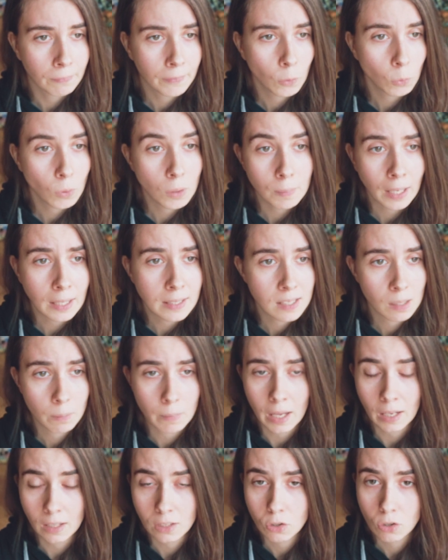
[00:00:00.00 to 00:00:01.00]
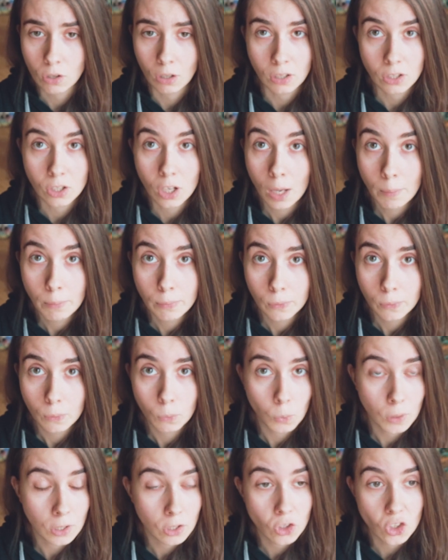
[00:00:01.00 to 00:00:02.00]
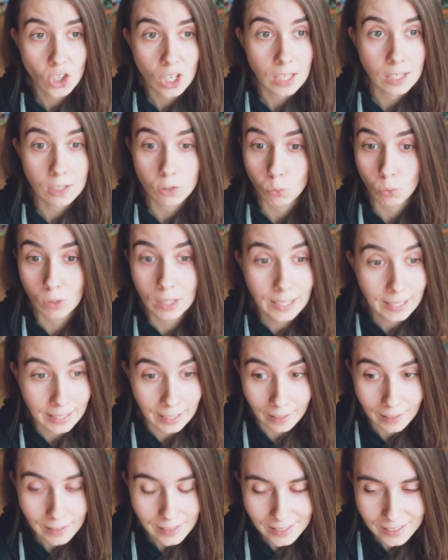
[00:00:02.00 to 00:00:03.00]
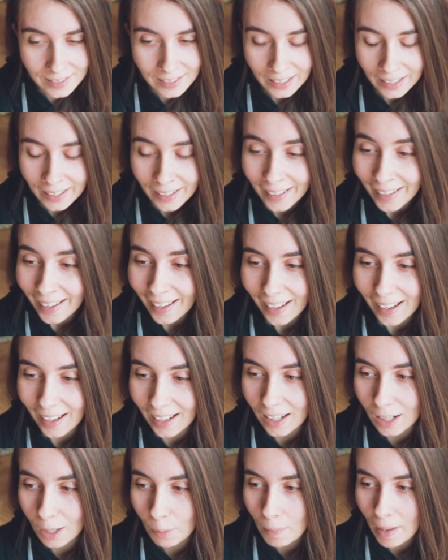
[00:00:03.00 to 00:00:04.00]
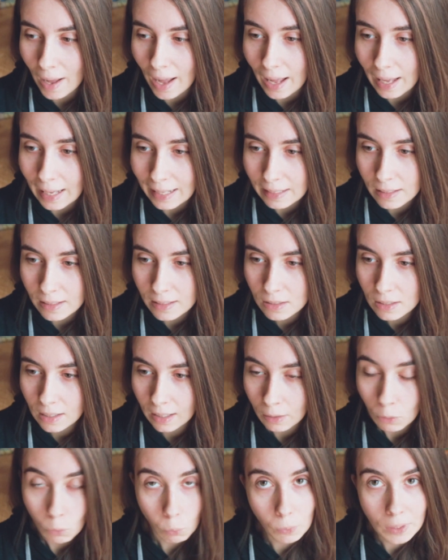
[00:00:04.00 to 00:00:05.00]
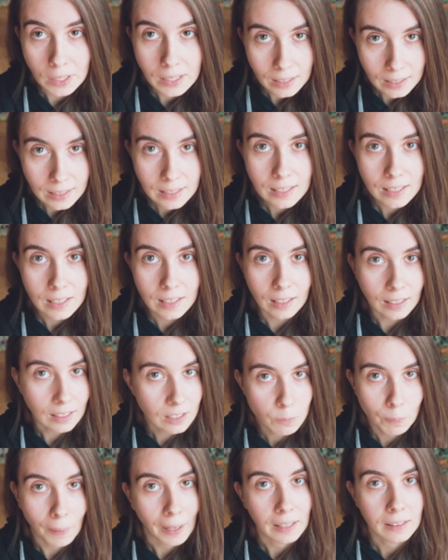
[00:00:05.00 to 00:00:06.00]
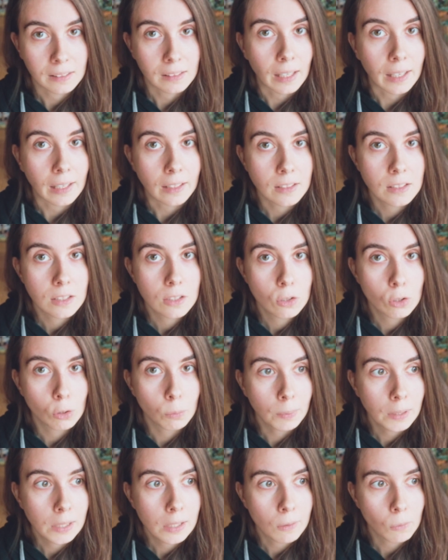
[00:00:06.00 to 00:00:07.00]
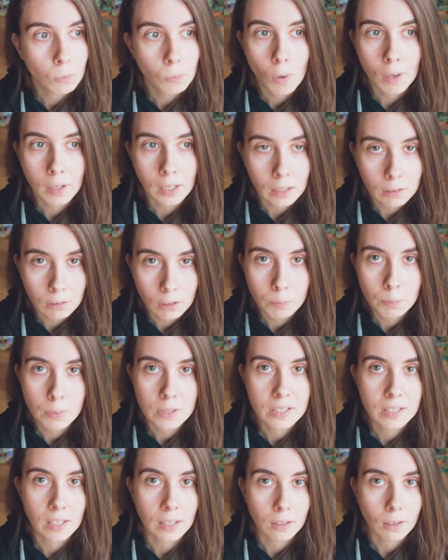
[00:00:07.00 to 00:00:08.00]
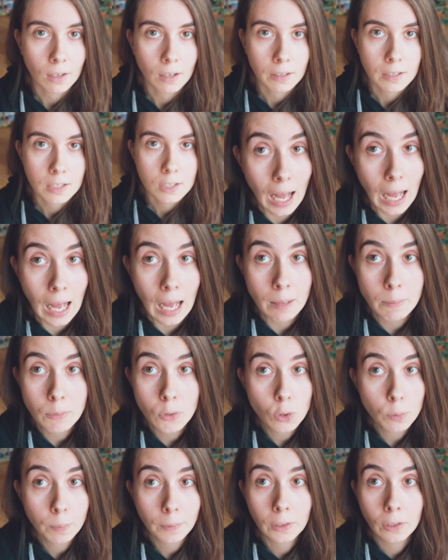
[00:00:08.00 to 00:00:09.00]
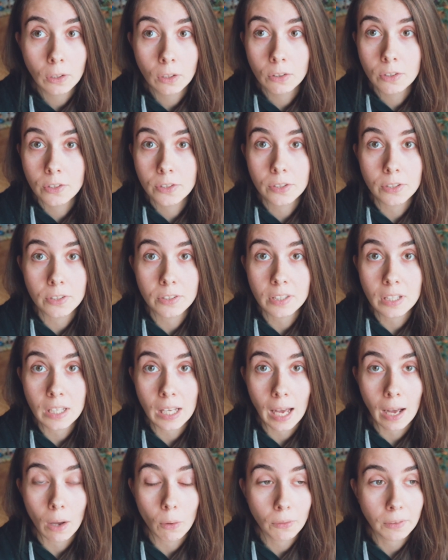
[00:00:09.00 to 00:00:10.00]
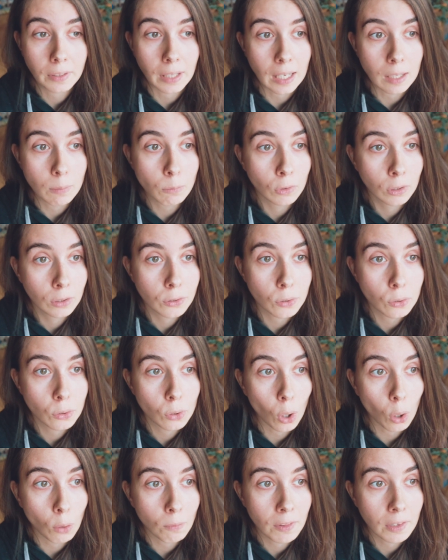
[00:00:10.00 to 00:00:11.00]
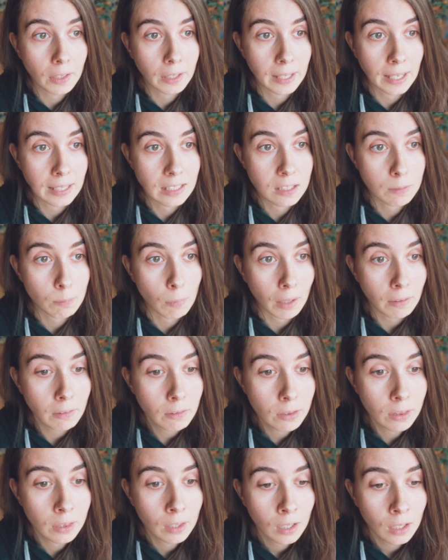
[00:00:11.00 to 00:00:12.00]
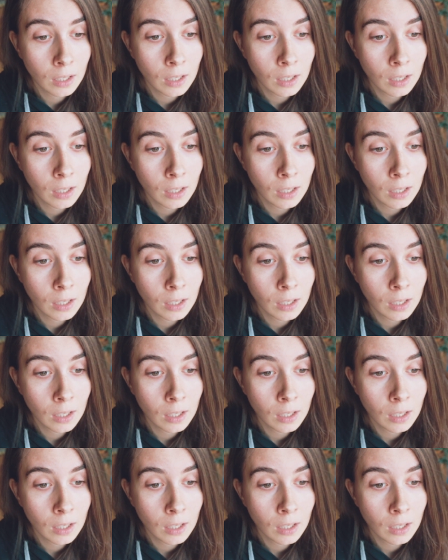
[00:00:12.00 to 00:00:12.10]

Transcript: We made some extra on top, which is really nice. And like, we didn't expect that, to be 100% honest. I'm super curious to see how the game will do over the next month,